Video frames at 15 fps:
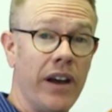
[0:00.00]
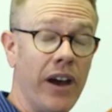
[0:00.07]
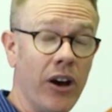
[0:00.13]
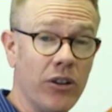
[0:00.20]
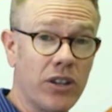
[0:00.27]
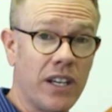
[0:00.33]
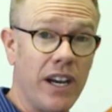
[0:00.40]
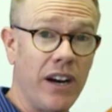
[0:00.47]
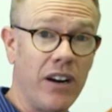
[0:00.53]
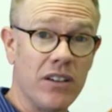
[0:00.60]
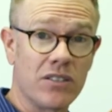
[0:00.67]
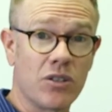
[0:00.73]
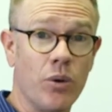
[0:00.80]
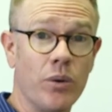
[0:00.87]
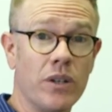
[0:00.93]
Healthcare
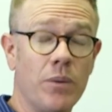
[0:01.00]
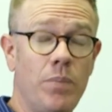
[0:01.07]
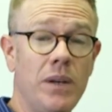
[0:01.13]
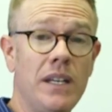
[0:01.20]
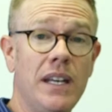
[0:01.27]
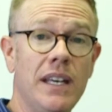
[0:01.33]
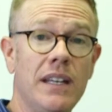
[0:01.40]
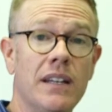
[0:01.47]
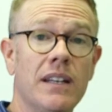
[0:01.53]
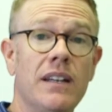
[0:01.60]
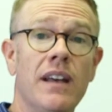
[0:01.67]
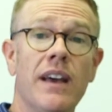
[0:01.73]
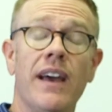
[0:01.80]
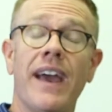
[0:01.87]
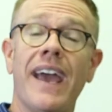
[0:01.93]
is going to be
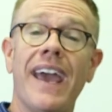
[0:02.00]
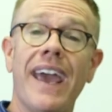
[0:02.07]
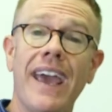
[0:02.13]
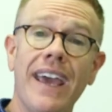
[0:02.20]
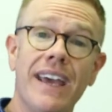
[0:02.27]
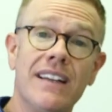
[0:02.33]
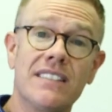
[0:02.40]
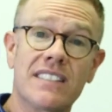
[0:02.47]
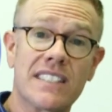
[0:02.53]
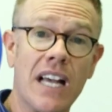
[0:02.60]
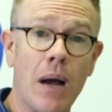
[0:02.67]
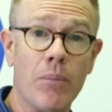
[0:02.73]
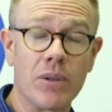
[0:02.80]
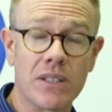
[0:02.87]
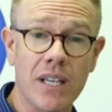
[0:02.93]
needed. And
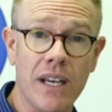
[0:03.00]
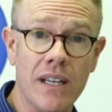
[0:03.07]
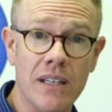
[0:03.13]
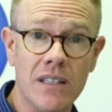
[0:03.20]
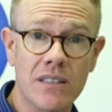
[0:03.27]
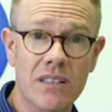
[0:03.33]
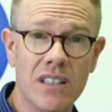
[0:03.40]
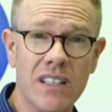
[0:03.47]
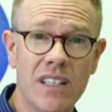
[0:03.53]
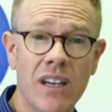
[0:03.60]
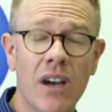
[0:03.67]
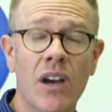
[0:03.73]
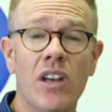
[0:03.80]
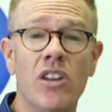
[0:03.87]
simultaneously,